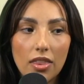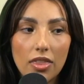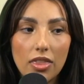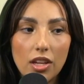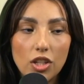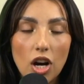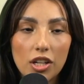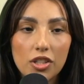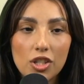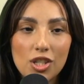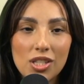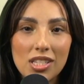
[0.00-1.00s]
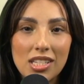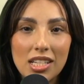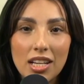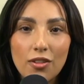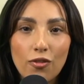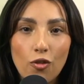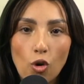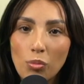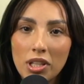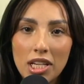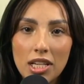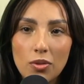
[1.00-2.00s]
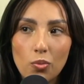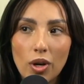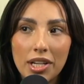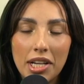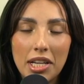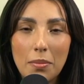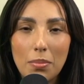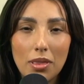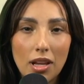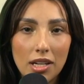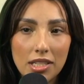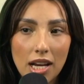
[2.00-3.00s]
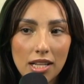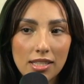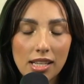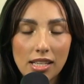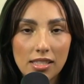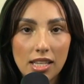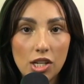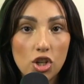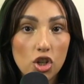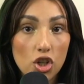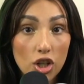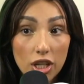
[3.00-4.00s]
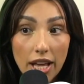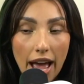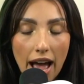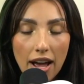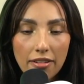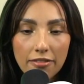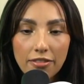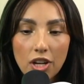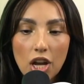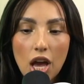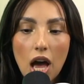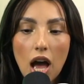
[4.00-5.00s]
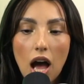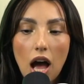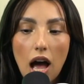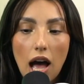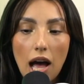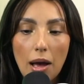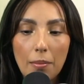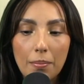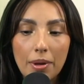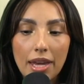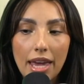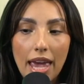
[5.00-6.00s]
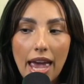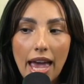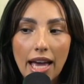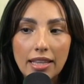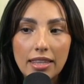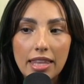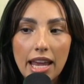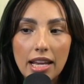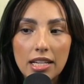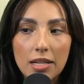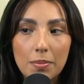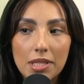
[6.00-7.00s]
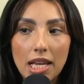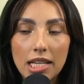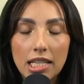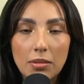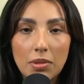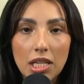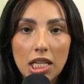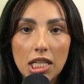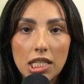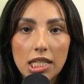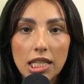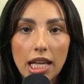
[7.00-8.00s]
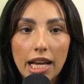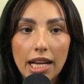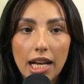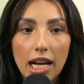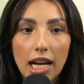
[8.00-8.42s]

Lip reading: the doctors didn't formally run any blood tests as they should have. And they ended up sending me to like